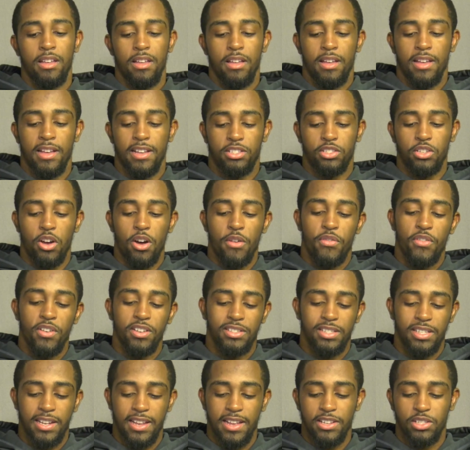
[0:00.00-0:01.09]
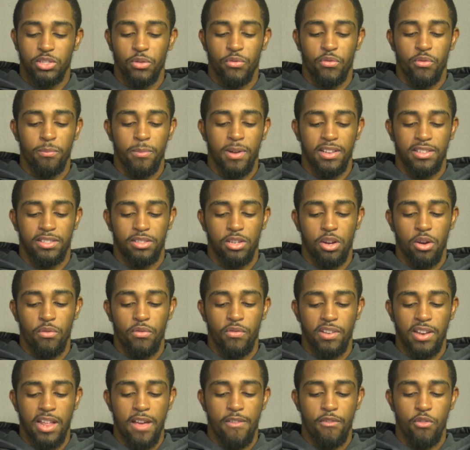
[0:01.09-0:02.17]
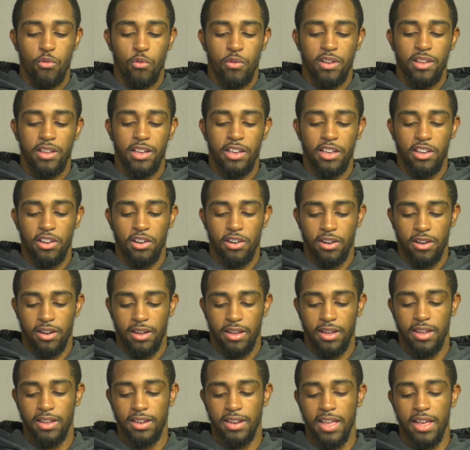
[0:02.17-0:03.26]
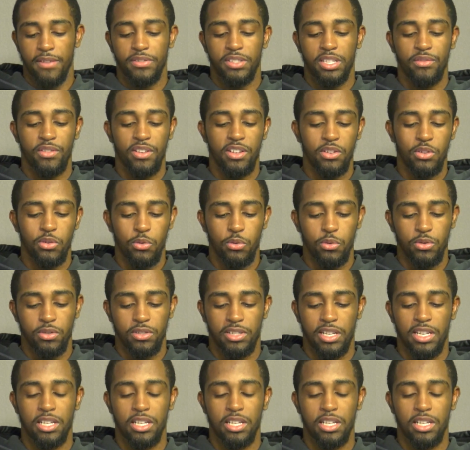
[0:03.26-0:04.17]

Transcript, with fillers: That's all for today. So for myself and everyone here in FTV News,